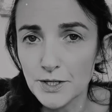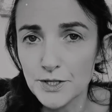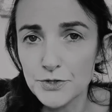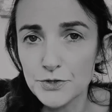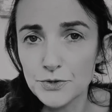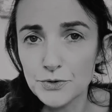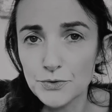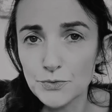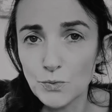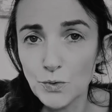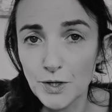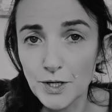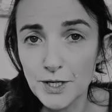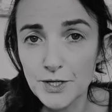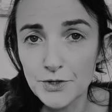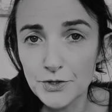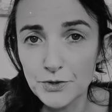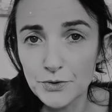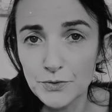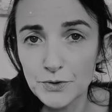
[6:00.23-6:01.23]
why I do
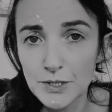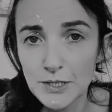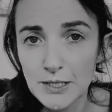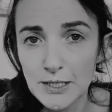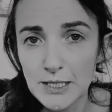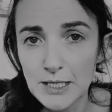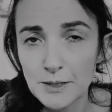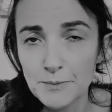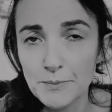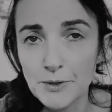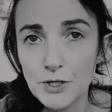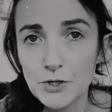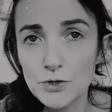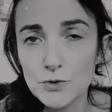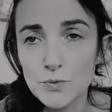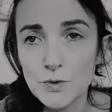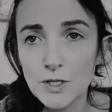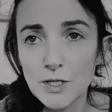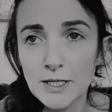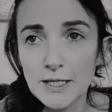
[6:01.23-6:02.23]
what I do,
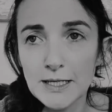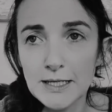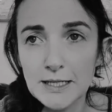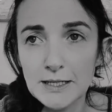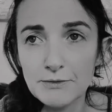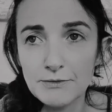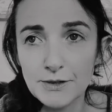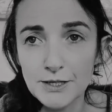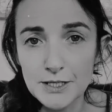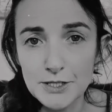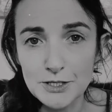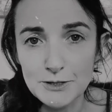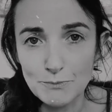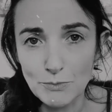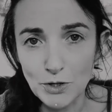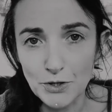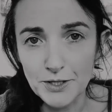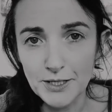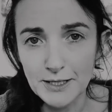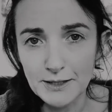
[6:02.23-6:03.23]
because when I leave
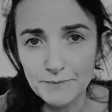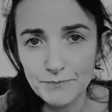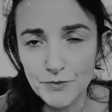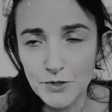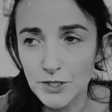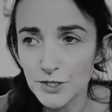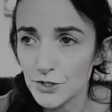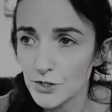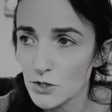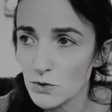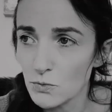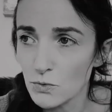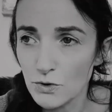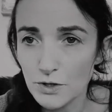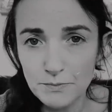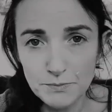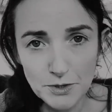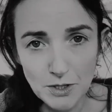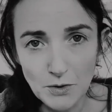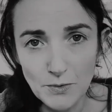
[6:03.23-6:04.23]
this body, I know
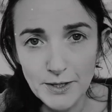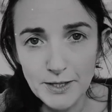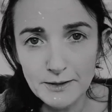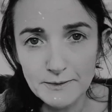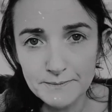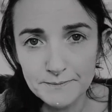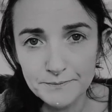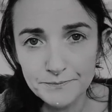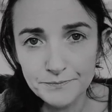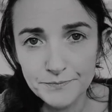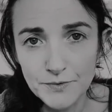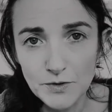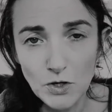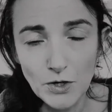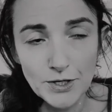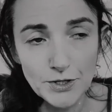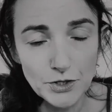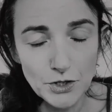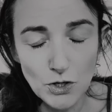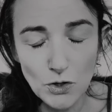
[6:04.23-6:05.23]
where I'm going.
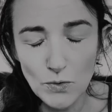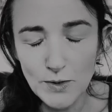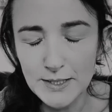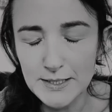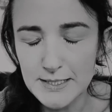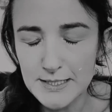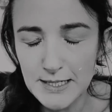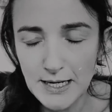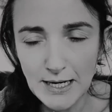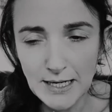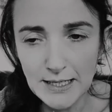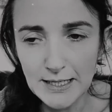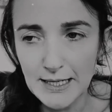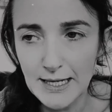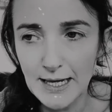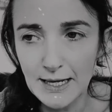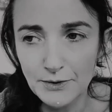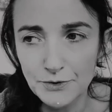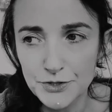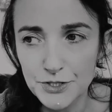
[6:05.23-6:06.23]
I know
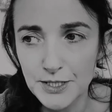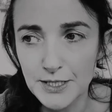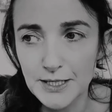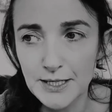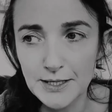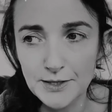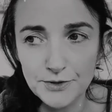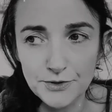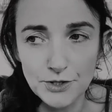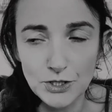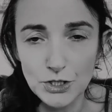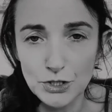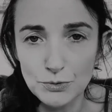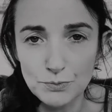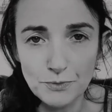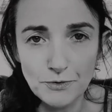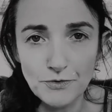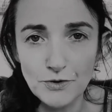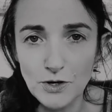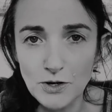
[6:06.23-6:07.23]
exactly how to get out of the
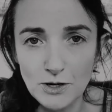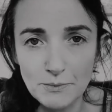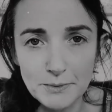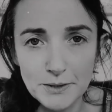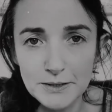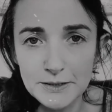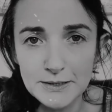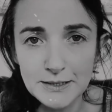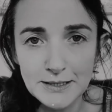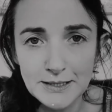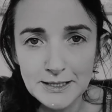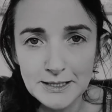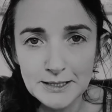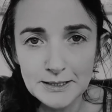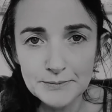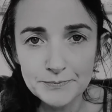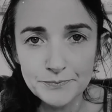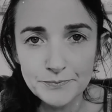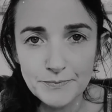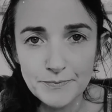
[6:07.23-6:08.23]
loop of karma.
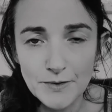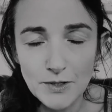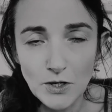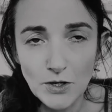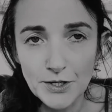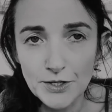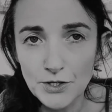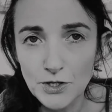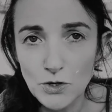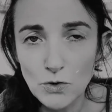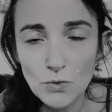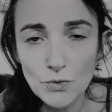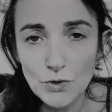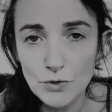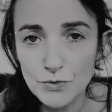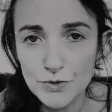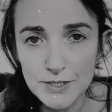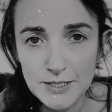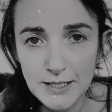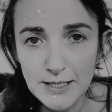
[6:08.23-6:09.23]
I
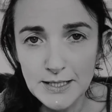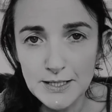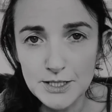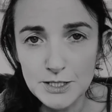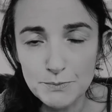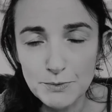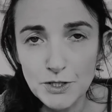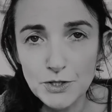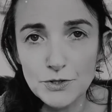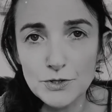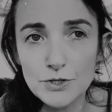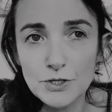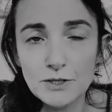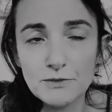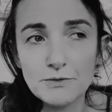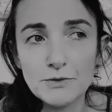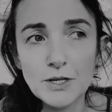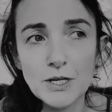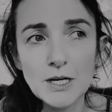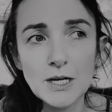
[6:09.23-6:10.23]
know those things
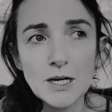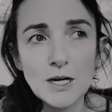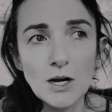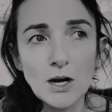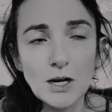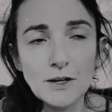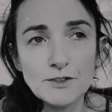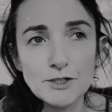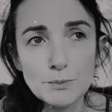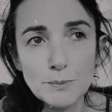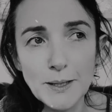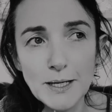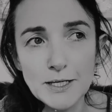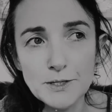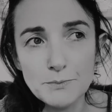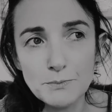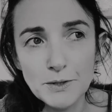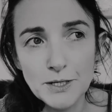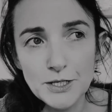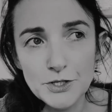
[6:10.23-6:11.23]
because I've
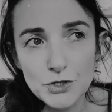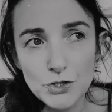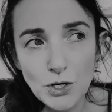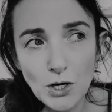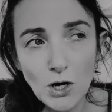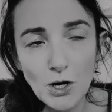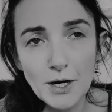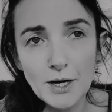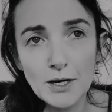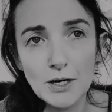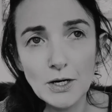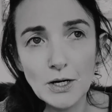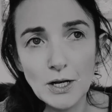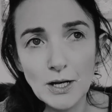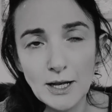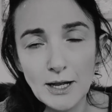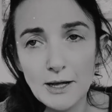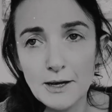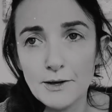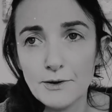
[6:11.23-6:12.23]
spent my
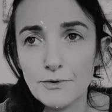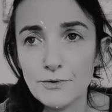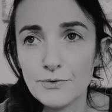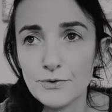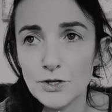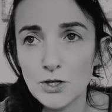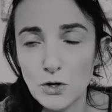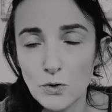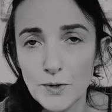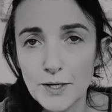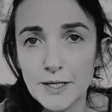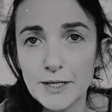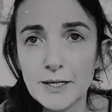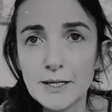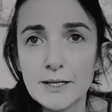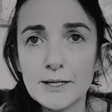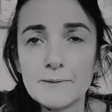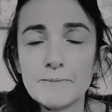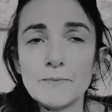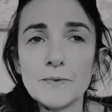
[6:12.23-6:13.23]
entire life
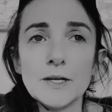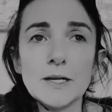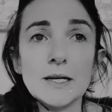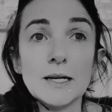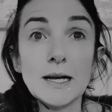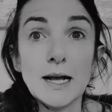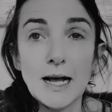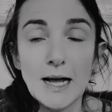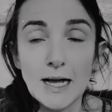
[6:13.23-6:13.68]
going in